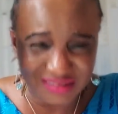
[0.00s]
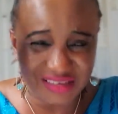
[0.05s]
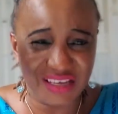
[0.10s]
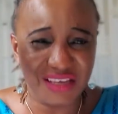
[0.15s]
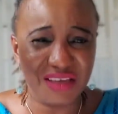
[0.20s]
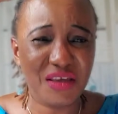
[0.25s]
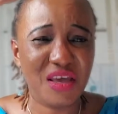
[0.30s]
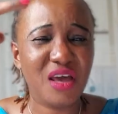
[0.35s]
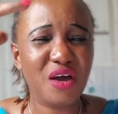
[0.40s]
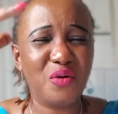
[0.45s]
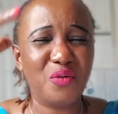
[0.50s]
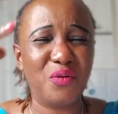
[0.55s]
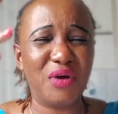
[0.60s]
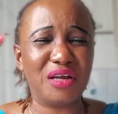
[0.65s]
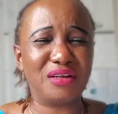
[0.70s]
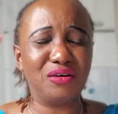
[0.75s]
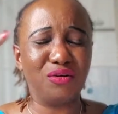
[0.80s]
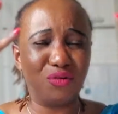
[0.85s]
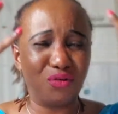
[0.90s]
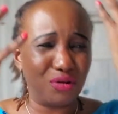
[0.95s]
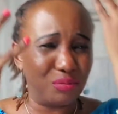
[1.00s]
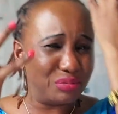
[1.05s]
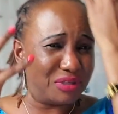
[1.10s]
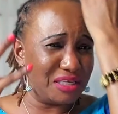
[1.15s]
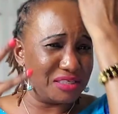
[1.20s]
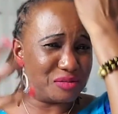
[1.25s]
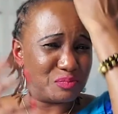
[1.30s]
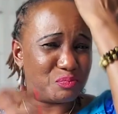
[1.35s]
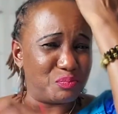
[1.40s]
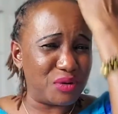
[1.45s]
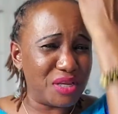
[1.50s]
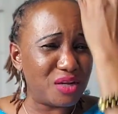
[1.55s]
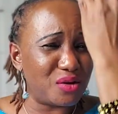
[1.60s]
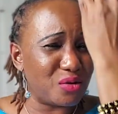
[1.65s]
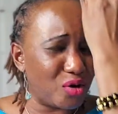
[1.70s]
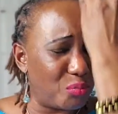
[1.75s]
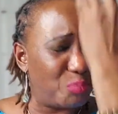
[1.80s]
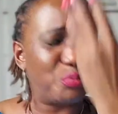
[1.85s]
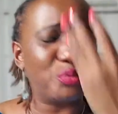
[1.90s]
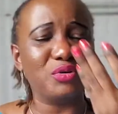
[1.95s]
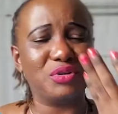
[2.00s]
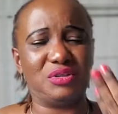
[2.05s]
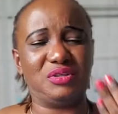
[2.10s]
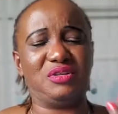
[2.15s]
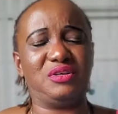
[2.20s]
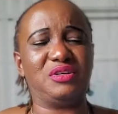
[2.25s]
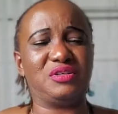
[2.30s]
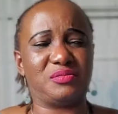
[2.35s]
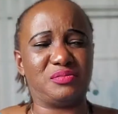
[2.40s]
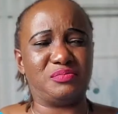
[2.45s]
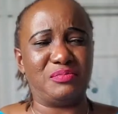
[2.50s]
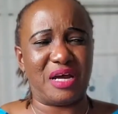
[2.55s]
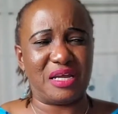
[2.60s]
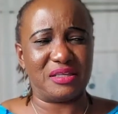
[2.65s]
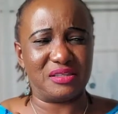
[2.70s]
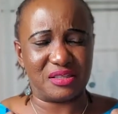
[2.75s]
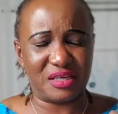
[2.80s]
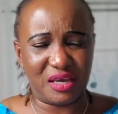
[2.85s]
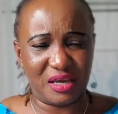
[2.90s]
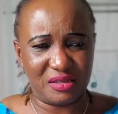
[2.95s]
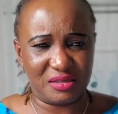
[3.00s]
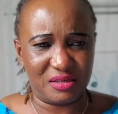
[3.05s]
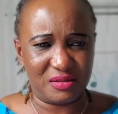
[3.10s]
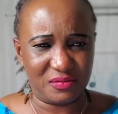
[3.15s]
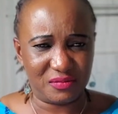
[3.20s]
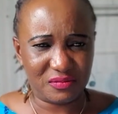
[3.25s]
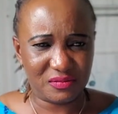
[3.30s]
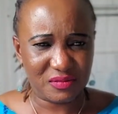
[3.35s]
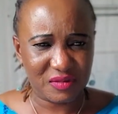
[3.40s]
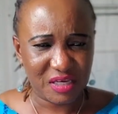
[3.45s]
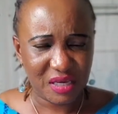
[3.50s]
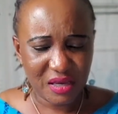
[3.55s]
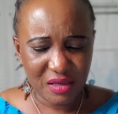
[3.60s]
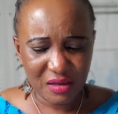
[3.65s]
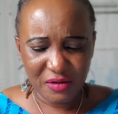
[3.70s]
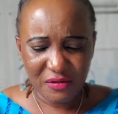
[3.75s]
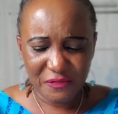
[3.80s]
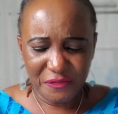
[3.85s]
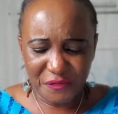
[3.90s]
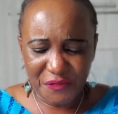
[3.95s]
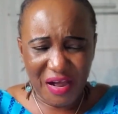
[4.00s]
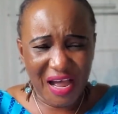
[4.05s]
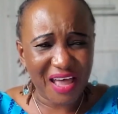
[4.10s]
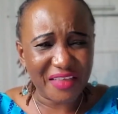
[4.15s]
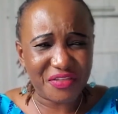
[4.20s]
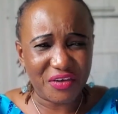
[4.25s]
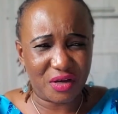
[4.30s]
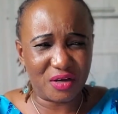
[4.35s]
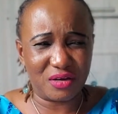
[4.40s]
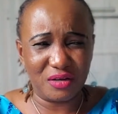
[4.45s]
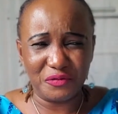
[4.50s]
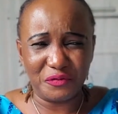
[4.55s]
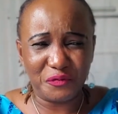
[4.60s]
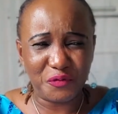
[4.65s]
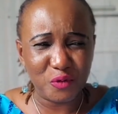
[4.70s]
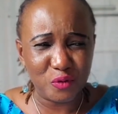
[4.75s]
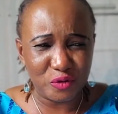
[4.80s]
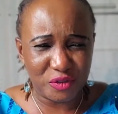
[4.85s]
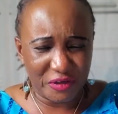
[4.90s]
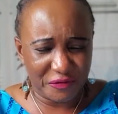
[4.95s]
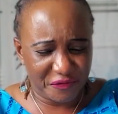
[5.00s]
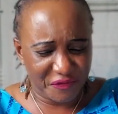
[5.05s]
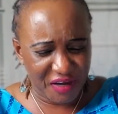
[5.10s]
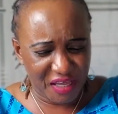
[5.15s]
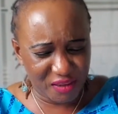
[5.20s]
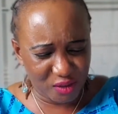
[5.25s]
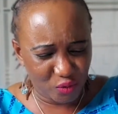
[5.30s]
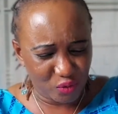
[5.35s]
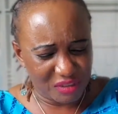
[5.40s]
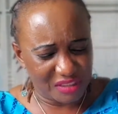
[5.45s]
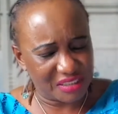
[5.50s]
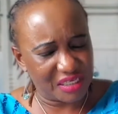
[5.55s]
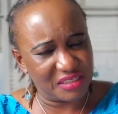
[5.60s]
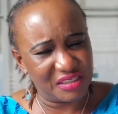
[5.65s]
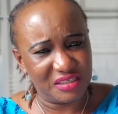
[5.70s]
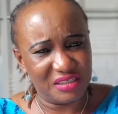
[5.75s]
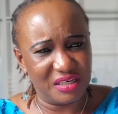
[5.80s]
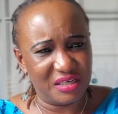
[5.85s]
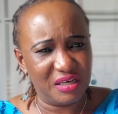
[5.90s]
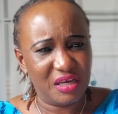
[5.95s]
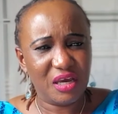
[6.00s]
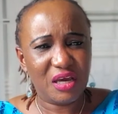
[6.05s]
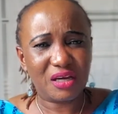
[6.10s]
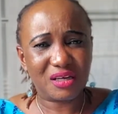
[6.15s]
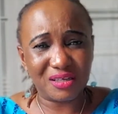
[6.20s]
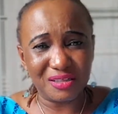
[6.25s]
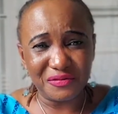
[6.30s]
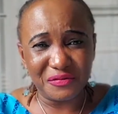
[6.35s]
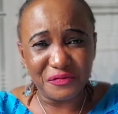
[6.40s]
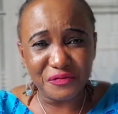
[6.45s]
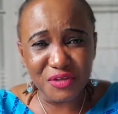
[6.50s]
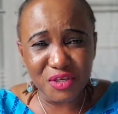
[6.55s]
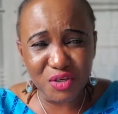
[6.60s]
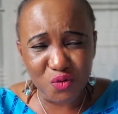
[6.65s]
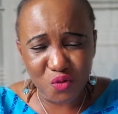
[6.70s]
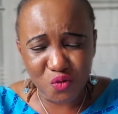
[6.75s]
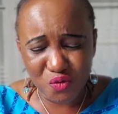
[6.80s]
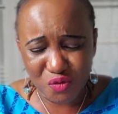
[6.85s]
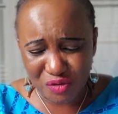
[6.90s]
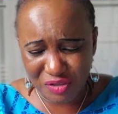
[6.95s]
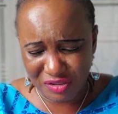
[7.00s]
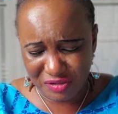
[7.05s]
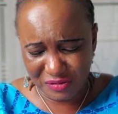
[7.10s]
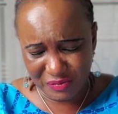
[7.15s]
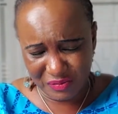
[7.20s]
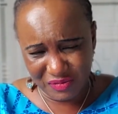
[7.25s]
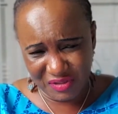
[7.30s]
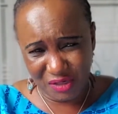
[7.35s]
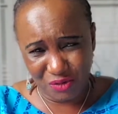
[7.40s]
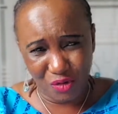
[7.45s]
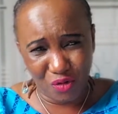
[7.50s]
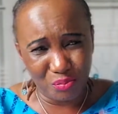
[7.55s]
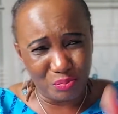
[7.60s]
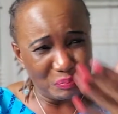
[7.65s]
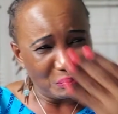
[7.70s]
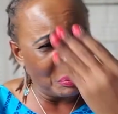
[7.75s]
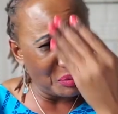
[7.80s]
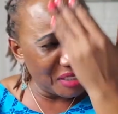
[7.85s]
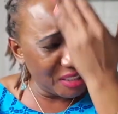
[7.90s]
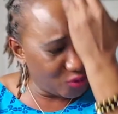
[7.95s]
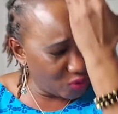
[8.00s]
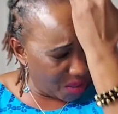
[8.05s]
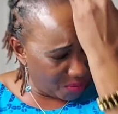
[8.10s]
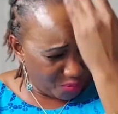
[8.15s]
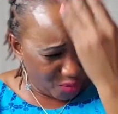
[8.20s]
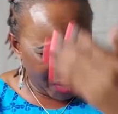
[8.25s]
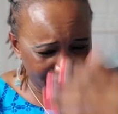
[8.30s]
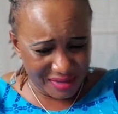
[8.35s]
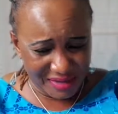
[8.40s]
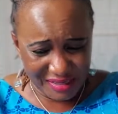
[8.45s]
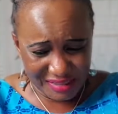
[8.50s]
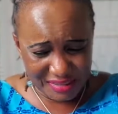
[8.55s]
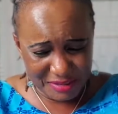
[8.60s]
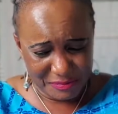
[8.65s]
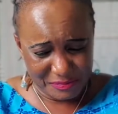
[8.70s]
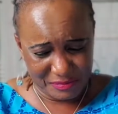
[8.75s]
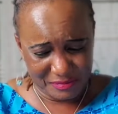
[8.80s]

day where they, they split open this man's head. Father confused. The father was standing there, confused. They don't split one boy head.